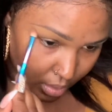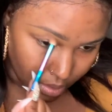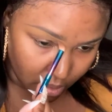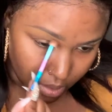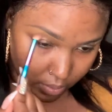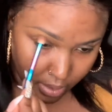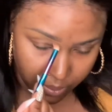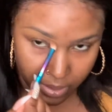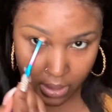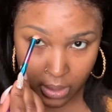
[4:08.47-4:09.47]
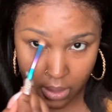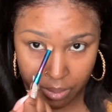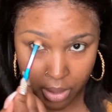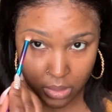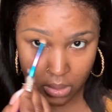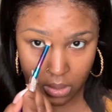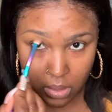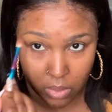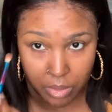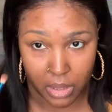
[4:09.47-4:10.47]
So I went ahead and purchased this
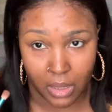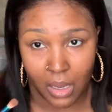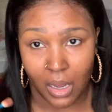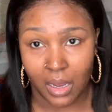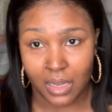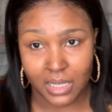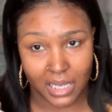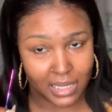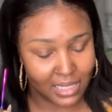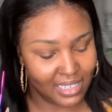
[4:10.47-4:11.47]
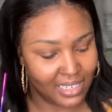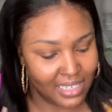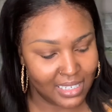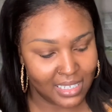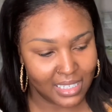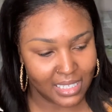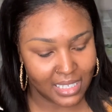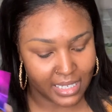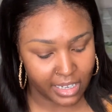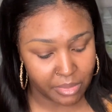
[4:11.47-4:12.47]
one. But chestnut is the
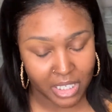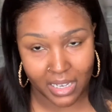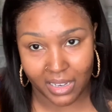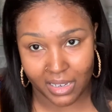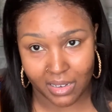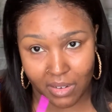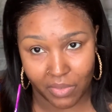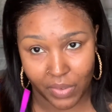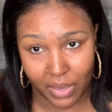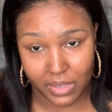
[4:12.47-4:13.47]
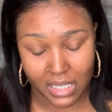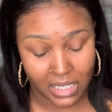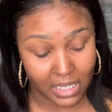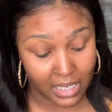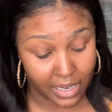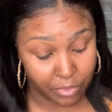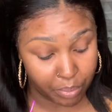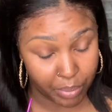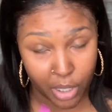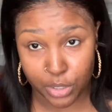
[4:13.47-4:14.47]
same shade of foundation that I've
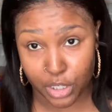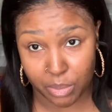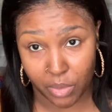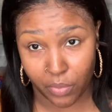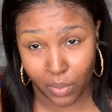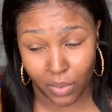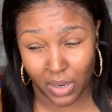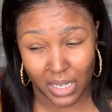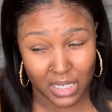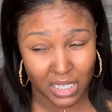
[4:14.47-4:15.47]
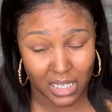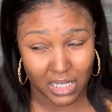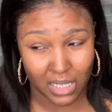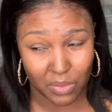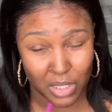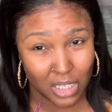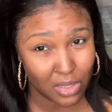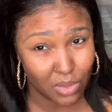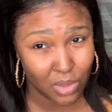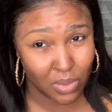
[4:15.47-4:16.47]
purchased before, and chestnut was a little
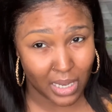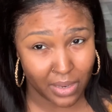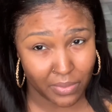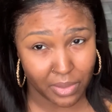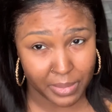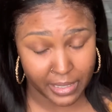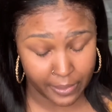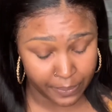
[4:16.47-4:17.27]
too light for me.